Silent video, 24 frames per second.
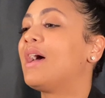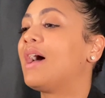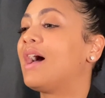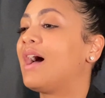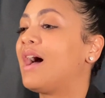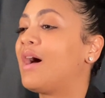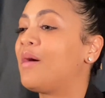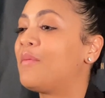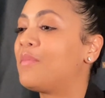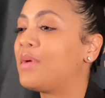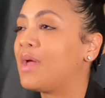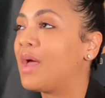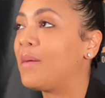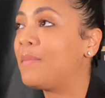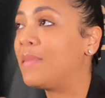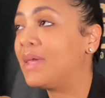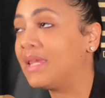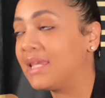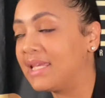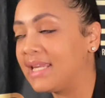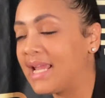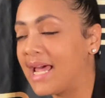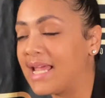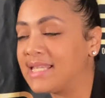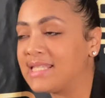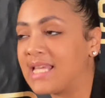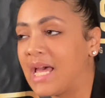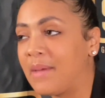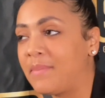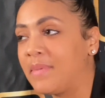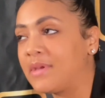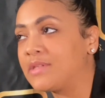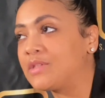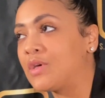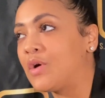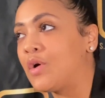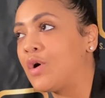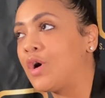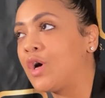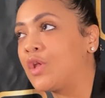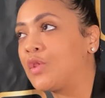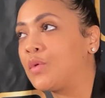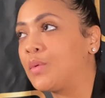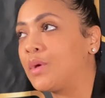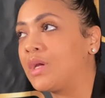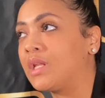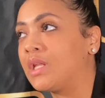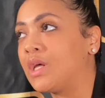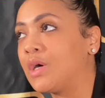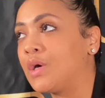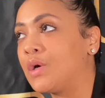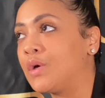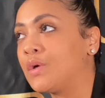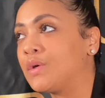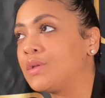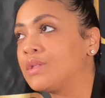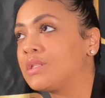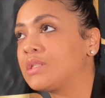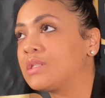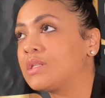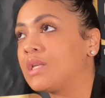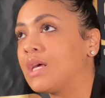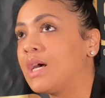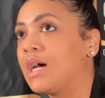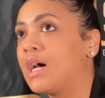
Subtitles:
I'll be at Mila.Topicz on all three of those.